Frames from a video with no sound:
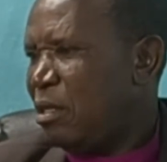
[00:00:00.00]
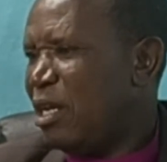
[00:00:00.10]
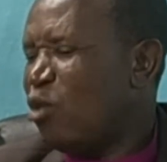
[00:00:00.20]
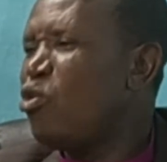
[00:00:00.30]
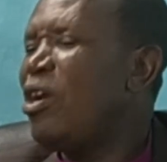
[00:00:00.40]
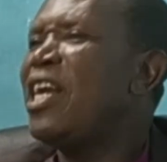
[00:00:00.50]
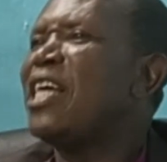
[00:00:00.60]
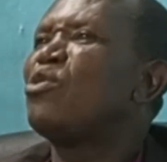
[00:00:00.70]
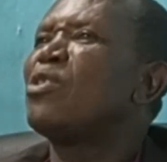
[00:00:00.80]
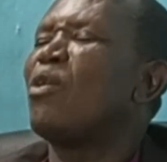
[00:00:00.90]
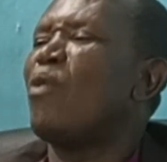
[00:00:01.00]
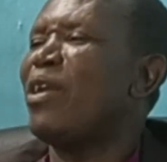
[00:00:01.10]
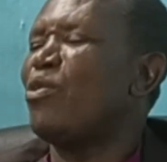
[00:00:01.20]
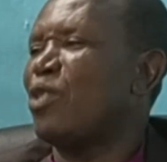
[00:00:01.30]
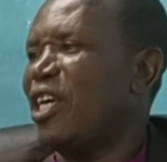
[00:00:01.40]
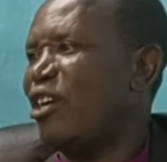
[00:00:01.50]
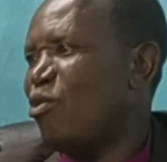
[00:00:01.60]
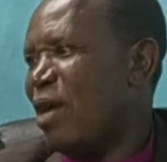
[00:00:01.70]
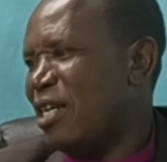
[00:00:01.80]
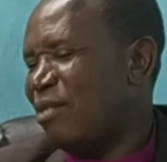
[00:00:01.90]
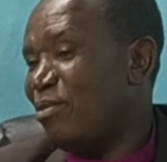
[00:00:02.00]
The good leader is not the one you think you want.